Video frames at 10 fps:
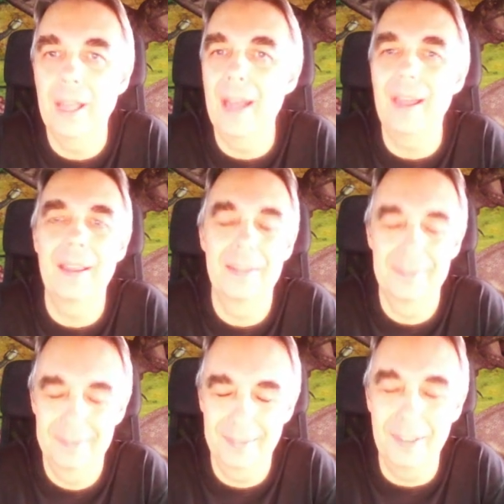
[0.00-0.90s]
Ah,
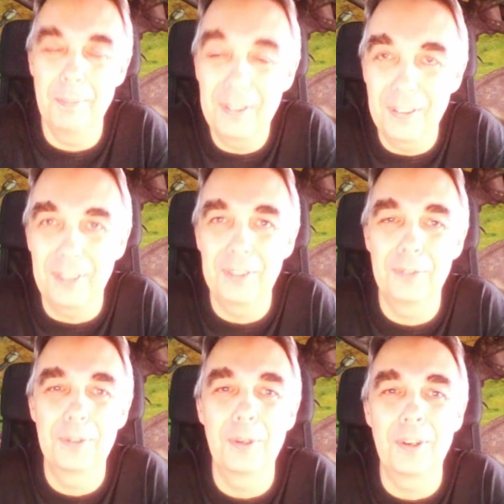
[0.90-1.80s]
this bug fix,
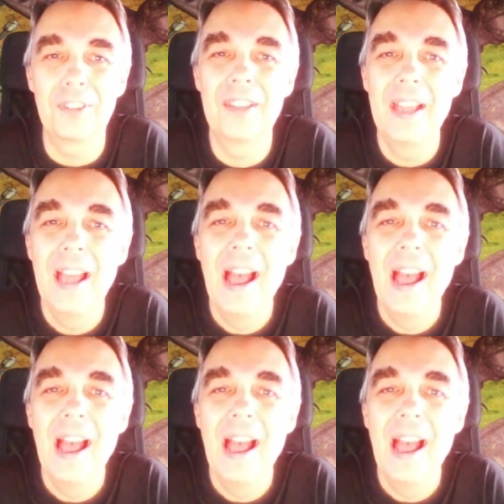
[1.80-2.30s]
of course.